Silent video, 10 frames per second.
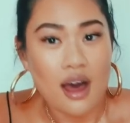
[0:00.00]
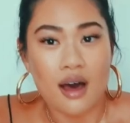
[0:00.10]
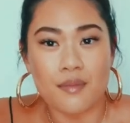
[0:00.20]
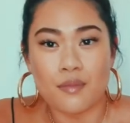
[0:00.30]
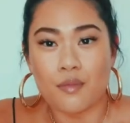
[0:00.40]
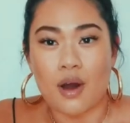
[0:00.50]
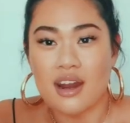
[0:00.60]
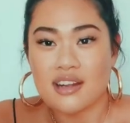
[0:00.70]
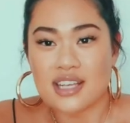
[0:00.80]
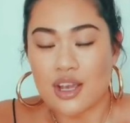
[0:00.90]
Um, why
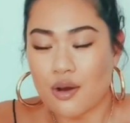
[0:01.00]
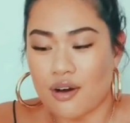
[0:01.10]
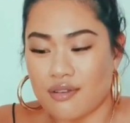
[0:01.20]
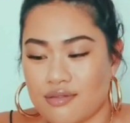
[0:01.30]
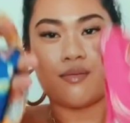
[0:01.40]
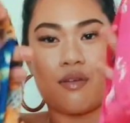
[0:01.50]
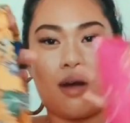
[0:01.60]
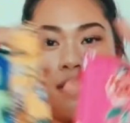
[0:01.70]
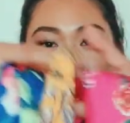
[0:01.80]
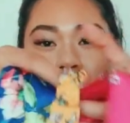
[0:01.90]
did I take it off from
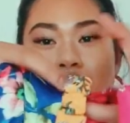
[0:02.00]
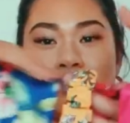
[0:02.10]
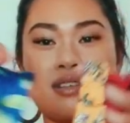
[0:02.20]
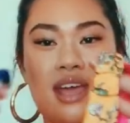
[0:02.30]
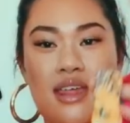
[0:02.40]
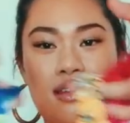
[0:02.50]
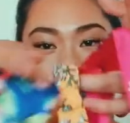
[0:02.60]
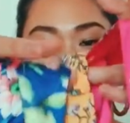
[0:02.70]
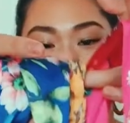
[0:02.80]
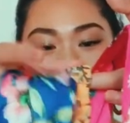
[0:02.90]
Primark? They're all together.
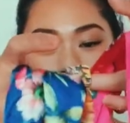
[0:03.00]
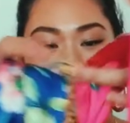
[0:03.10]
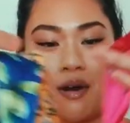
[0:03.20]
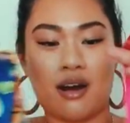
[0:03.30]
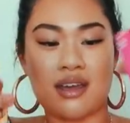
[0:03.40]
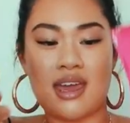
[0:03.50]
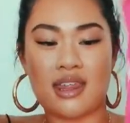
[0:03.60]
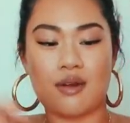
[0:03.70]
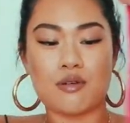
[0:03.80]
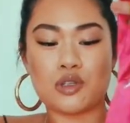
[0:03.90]
They're all Primark.
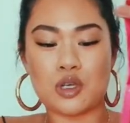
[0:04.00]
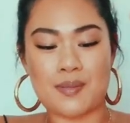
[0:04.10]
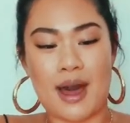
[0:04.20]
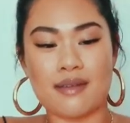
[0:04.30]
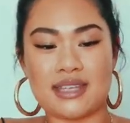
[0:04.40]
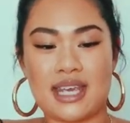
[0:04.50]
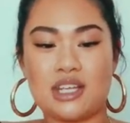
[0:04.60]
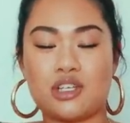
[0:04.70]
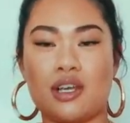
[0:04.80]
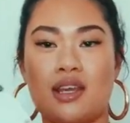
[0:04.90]
They're all two pounds
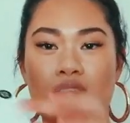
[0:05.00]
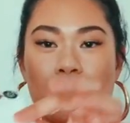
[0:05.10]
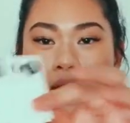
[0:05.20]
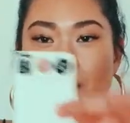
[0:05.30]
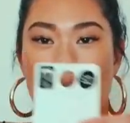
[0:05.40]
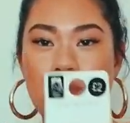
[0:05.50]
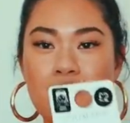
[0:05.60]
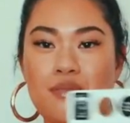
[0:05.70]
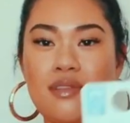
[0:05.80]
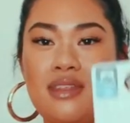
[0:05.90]
each. They all come up
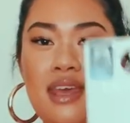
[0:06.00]
with